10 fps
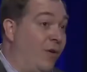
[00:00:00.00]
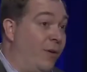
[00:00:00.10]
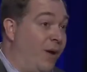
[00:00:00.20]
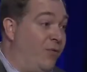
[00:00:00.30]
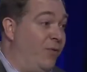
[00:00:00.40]
it's
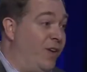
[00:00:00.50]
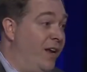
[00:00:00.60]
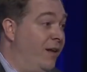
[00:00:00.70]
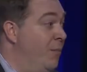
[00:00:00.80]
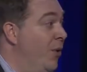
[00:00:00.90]
only about
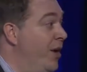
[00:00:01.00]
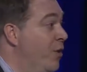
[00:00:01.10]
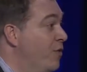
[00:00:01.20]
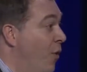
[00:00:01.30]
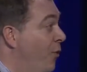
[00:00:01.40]
15 million
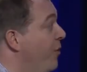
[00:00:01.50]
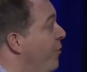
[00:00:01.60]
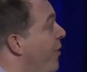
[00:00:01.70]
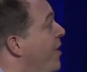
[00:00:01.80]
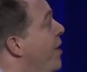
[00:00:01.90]
years old,
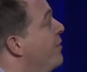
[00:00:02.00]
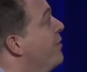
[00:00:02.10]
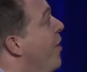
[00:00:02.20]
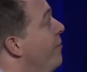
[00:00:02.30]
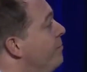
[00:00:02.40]
very young
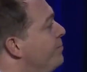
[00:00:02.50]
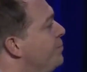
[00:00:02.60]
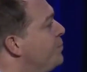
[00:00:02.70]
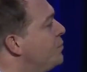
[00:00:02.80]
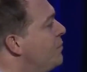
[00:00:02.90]
star.
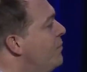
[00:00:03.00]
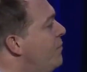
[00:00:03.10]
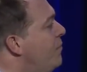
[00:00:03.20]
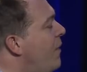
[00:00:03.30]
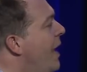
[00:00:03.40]

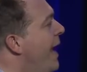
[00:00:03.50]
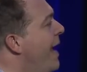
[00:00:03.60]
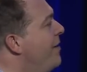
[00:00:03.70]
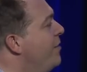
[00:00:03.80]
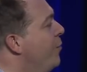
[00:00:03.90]

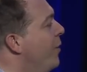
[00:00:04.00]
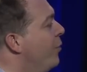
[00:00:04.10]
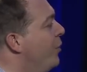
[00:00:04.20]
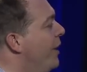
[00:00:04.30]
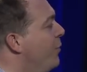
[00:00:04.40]
And we
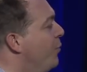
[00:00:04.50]
were looking